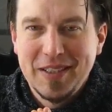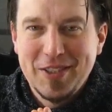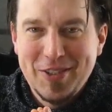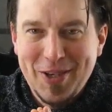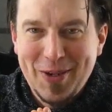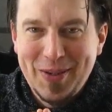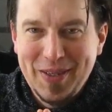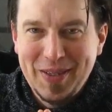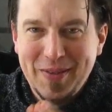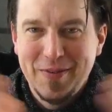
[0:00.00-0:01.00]
So,
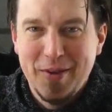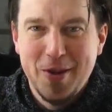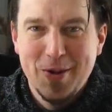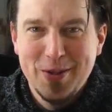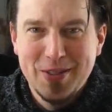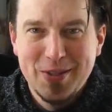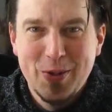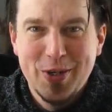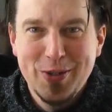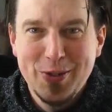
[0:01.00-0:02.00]
for those who
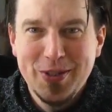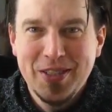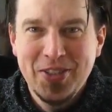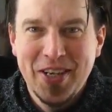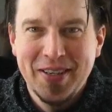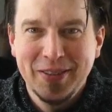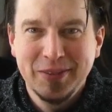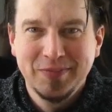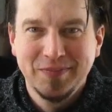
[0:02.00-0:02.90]
are new to the channel,